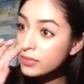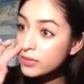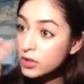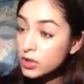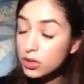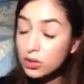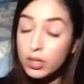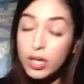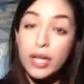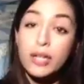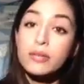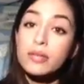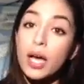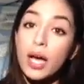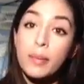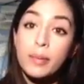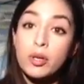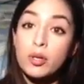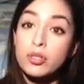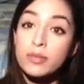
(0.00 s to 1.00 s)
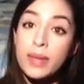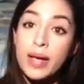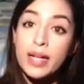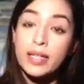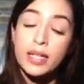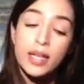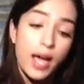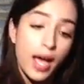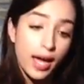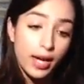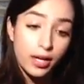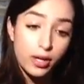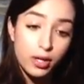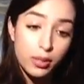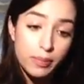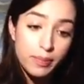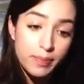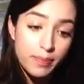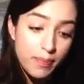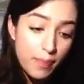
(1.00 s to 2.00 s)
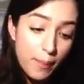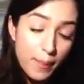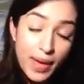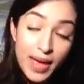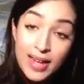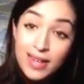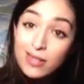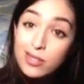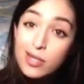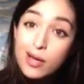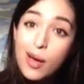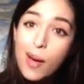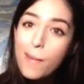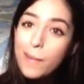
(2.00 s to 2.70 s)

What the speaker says: So yeah, I'm an old man. I go to bend,